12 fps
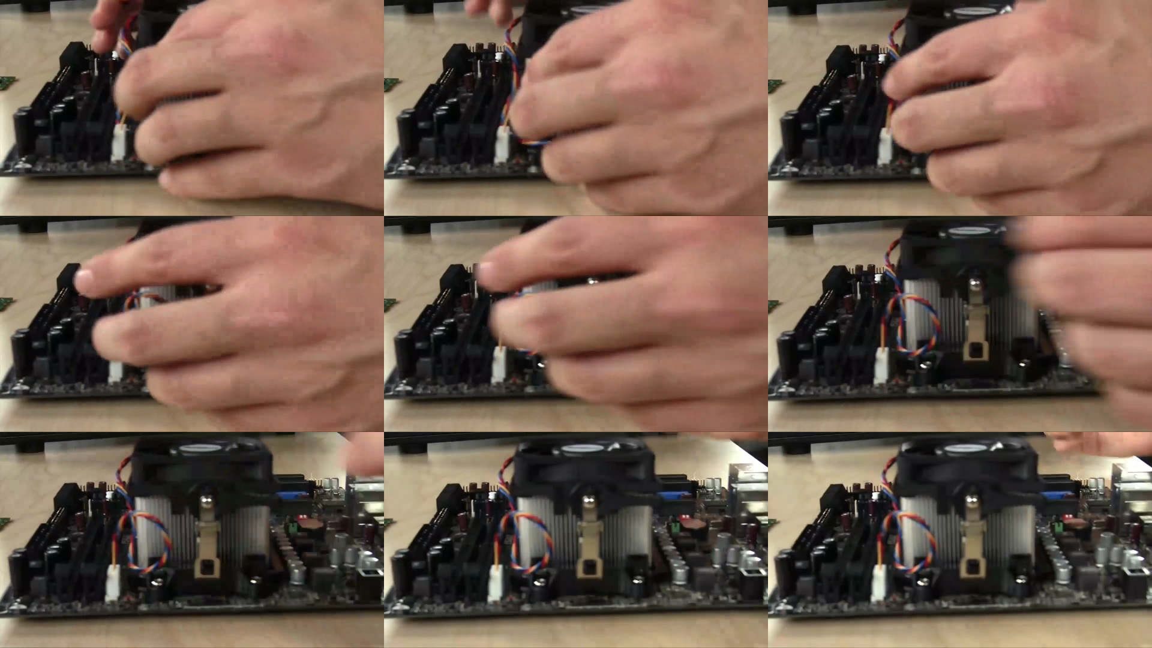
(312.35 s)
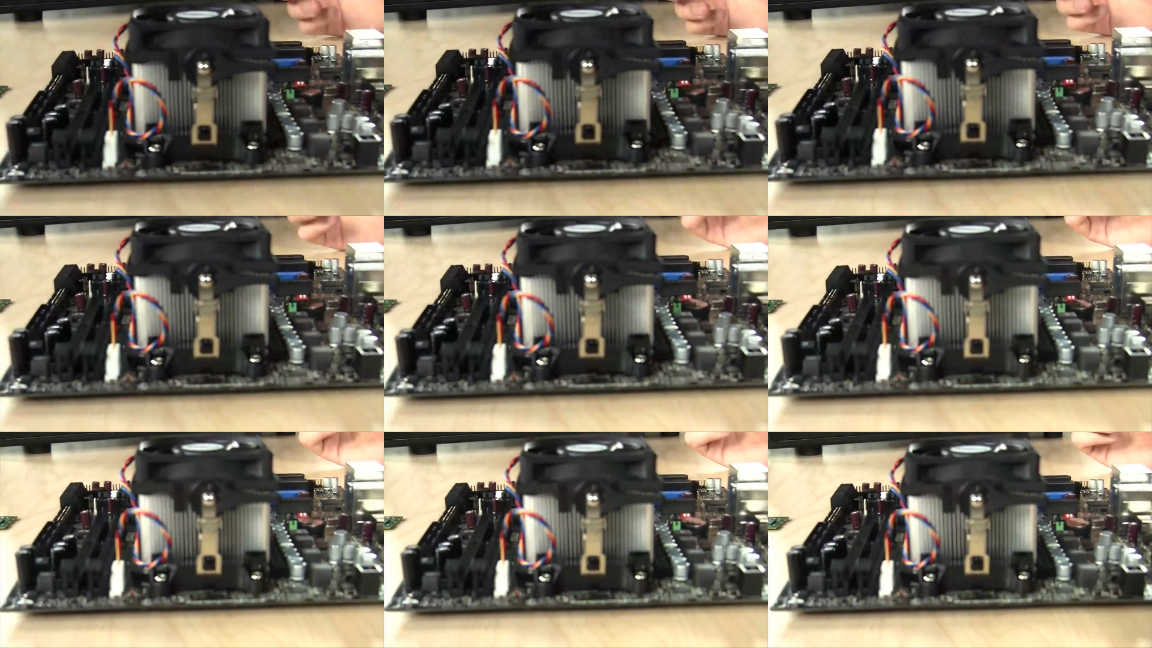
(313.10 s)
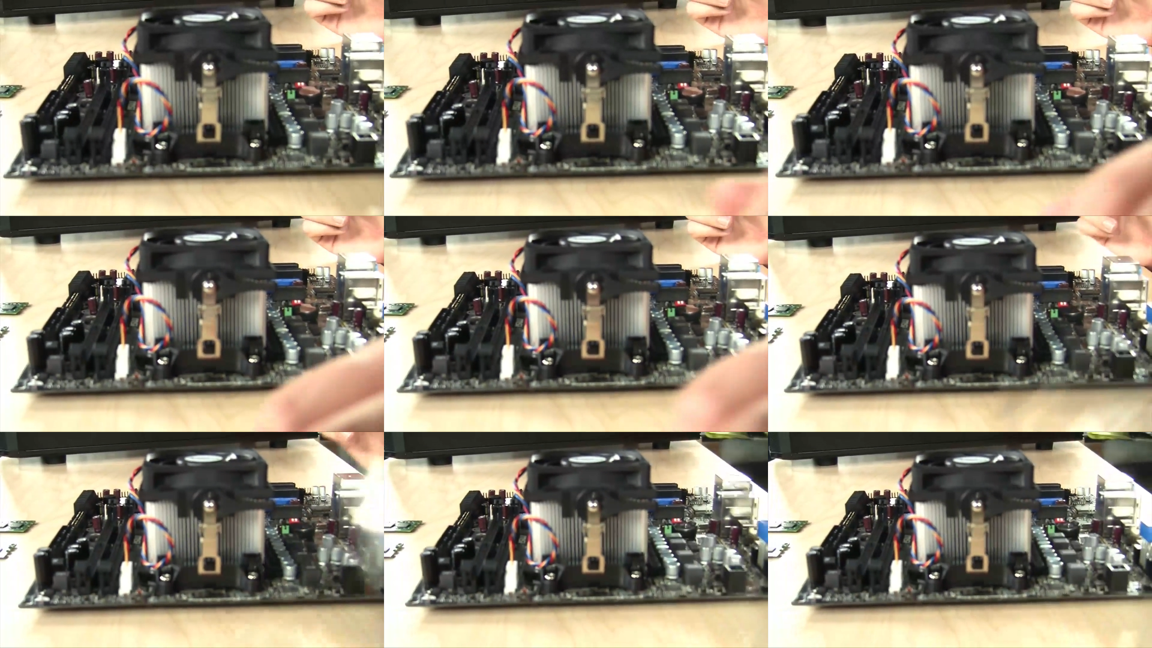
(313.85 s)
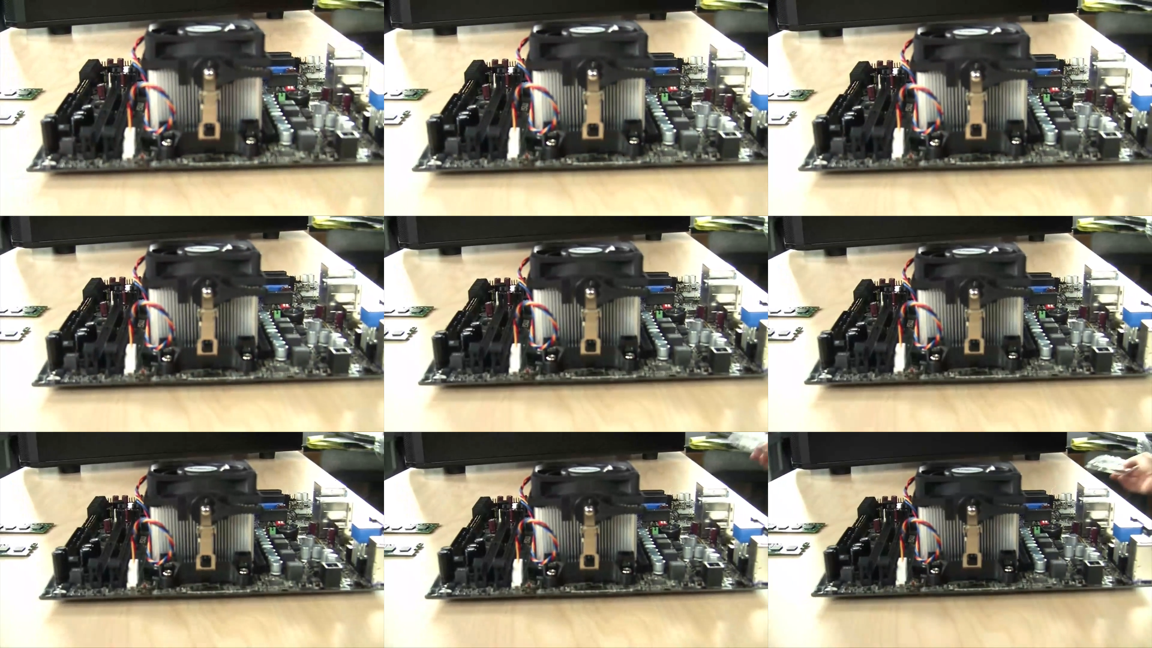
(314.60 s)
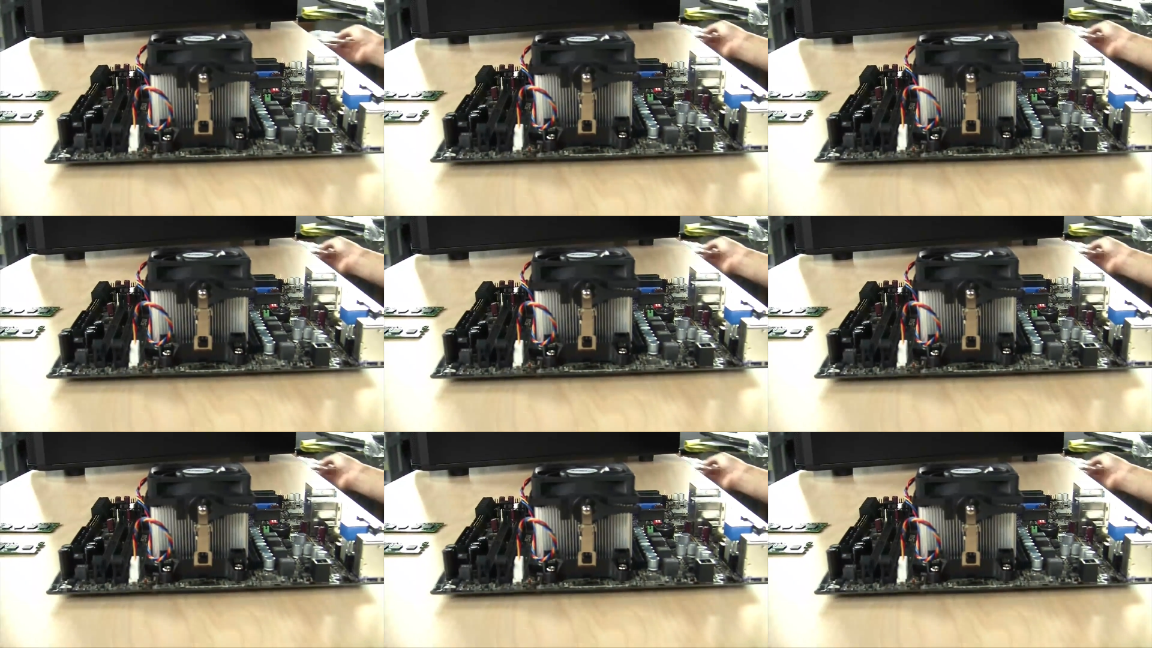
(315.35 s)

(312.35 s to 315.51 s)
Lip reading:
No face is visible, so there are no lips to read.